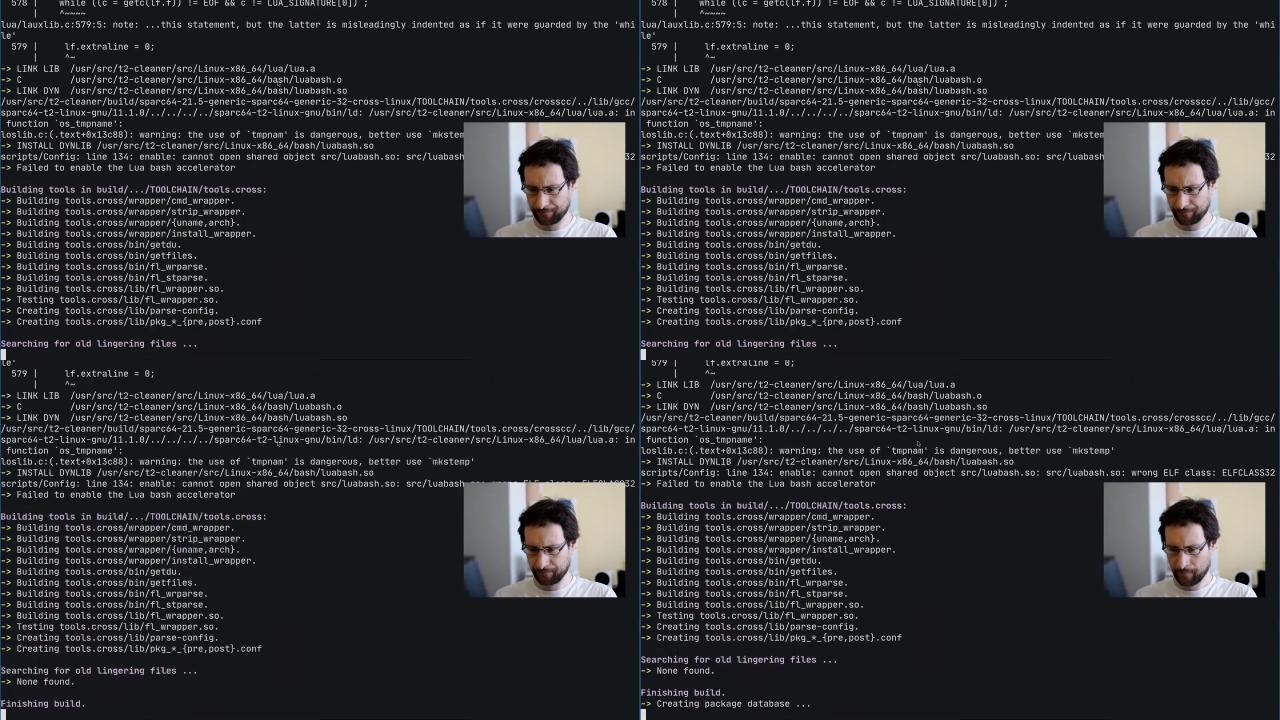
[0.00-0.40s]

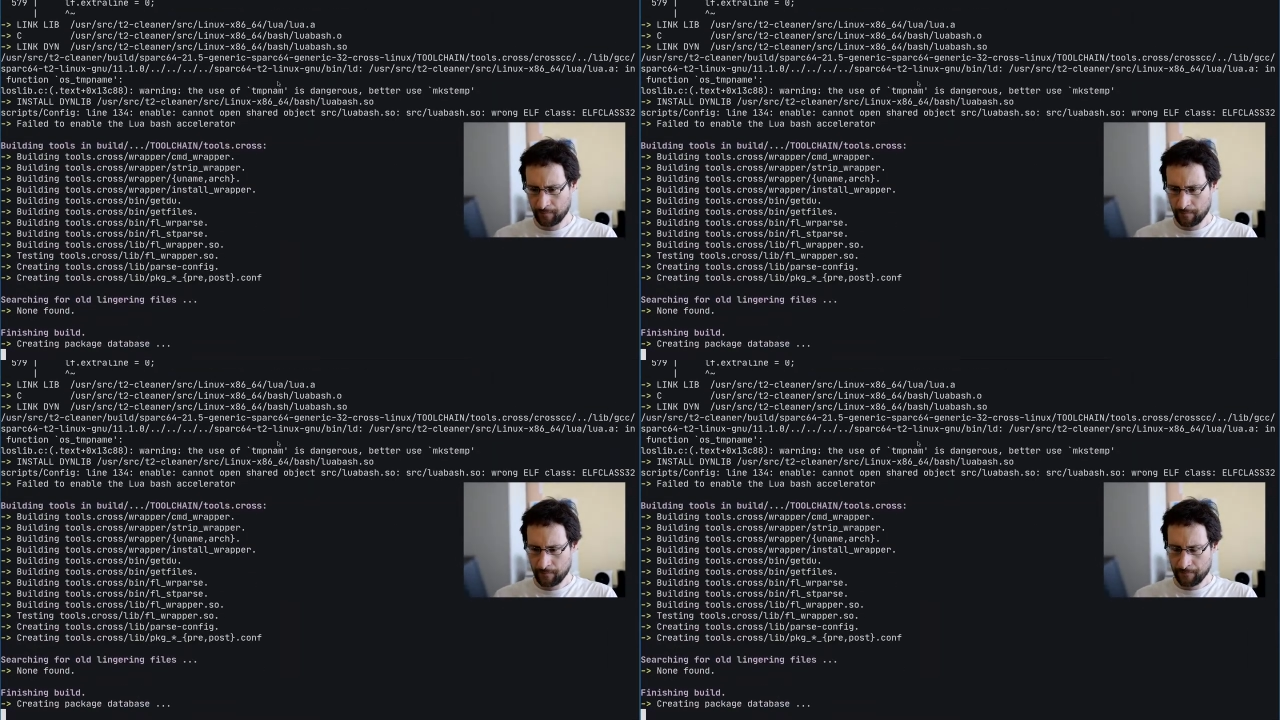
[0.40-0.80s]

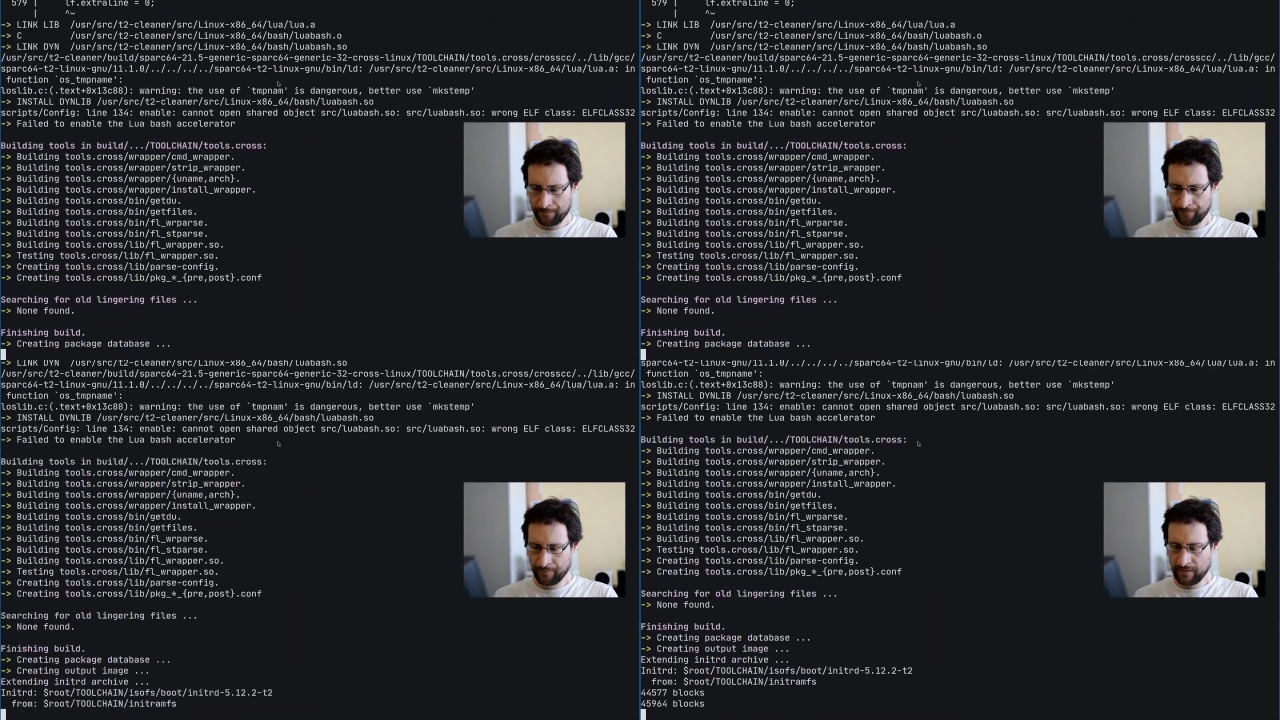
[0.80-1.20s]

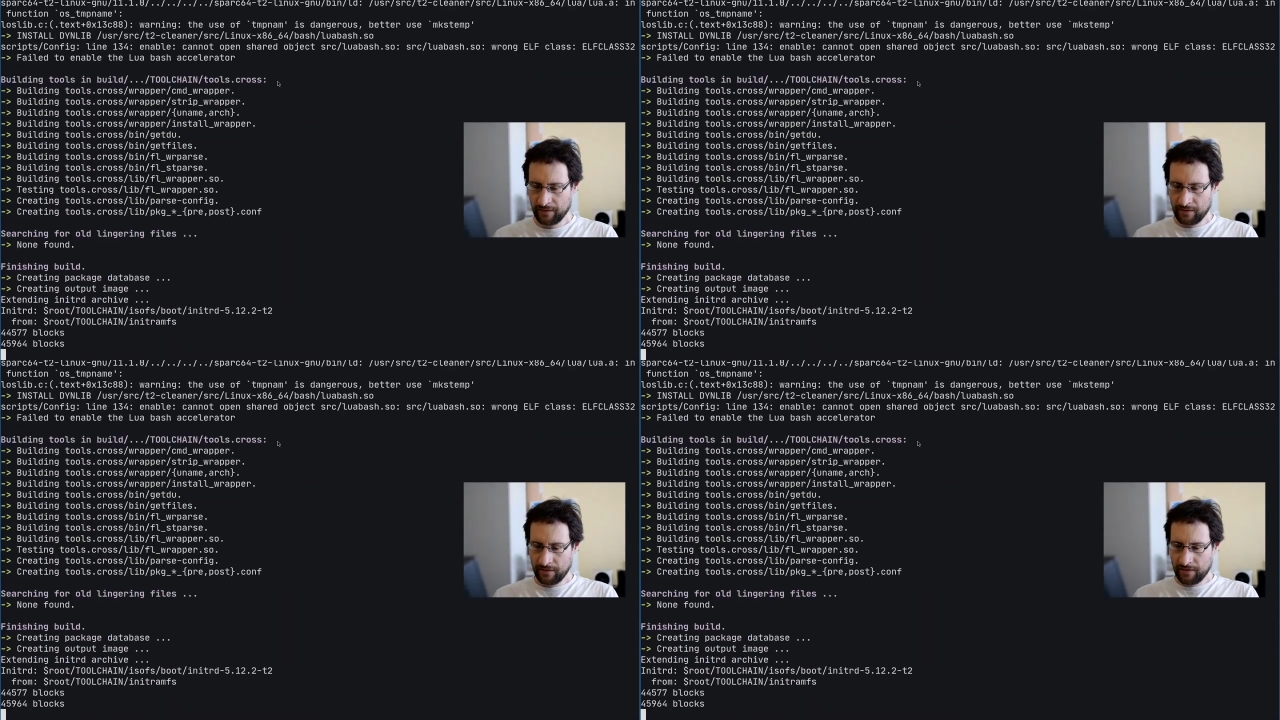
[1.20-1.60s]

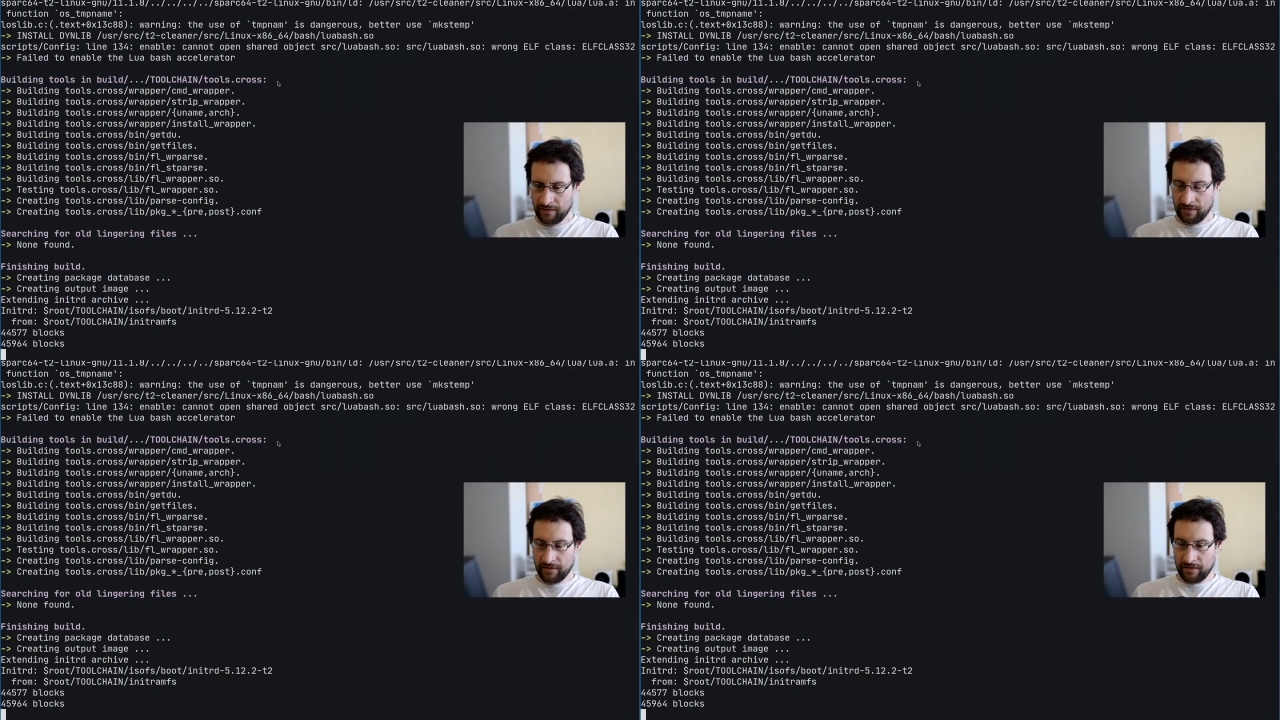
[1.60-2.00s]
No one is speaking in this clip.